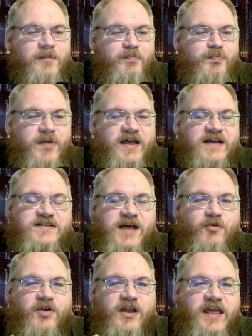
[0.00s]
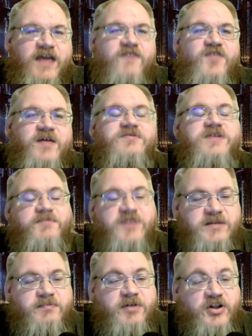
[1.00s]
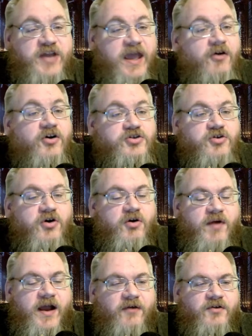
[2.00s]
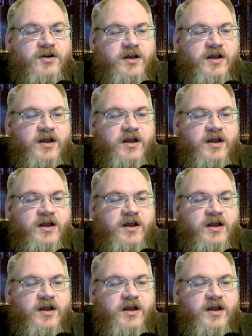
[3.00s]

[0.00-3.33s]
because that would give them something to build a character around.